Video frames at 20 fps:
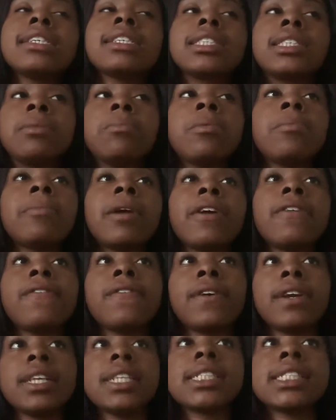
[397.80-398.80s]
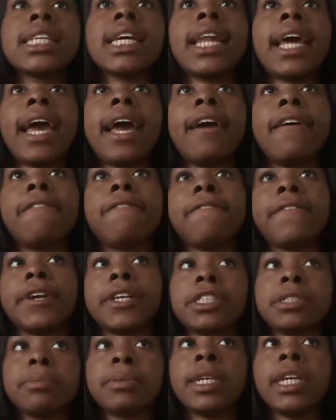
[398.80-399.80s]
Some of my friends that I had
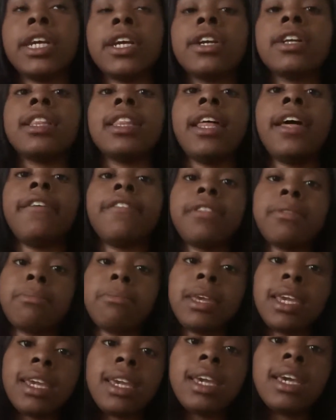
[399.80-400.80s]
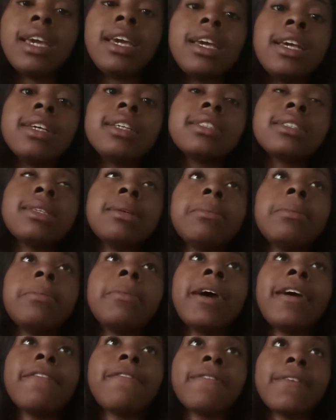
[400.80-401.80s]
freshman year left me. Some of
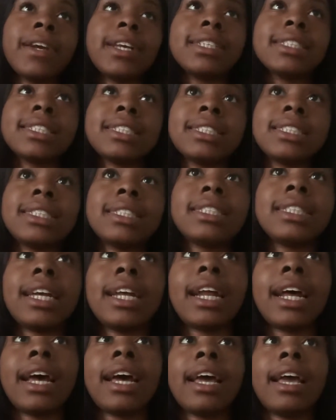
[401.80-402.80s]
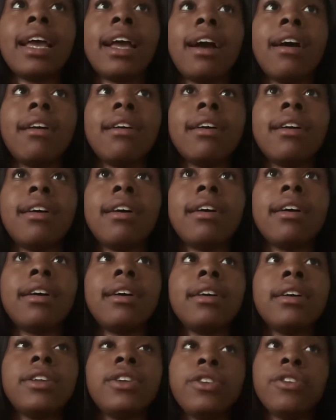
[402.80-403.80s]
my friends that I, uh,
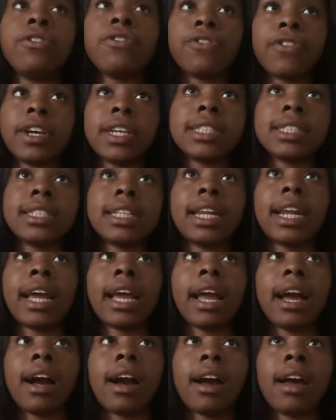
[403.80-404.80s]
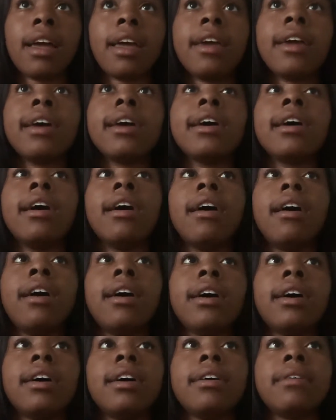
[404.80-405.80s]
new friends that I got
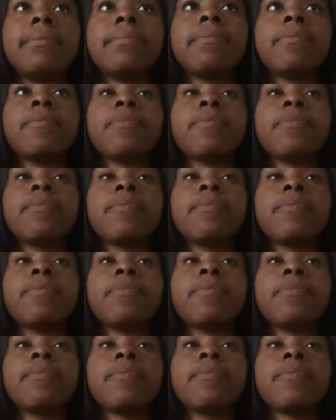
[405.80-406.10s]
uh,